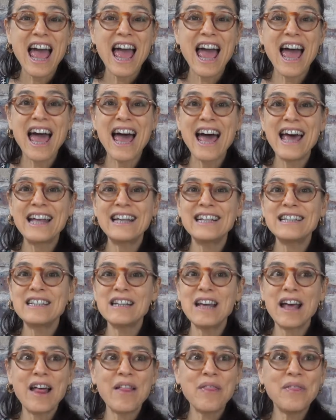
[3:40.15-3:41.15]

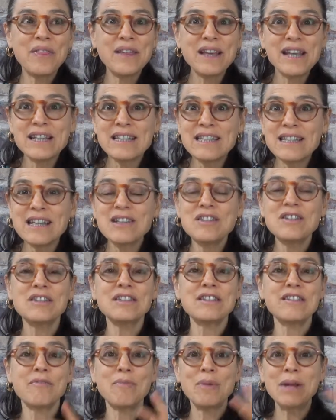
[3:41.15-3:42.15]
And these
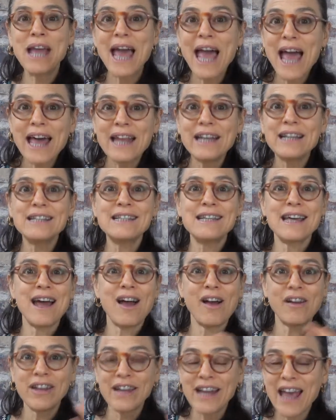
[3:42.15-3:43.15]
teachings have been handed
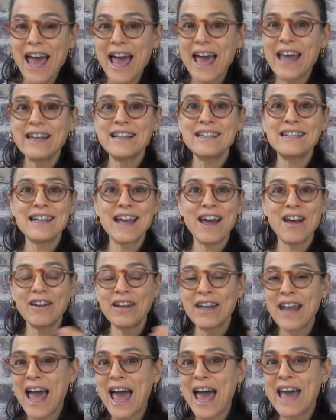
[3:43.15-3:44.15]
down and handed down
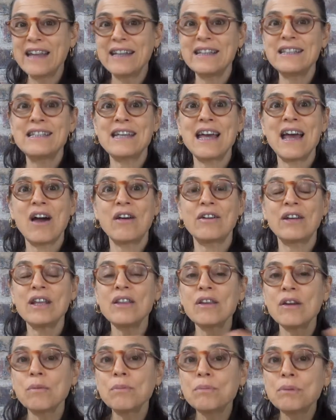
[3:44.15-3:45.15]
and handed down in
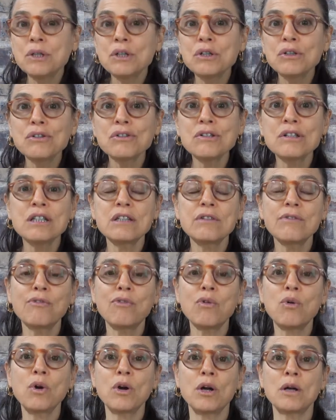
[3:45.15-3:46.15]
their purest
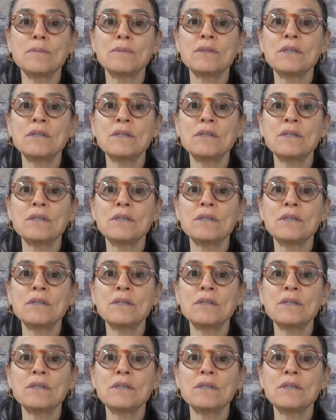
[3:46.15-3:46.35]
form.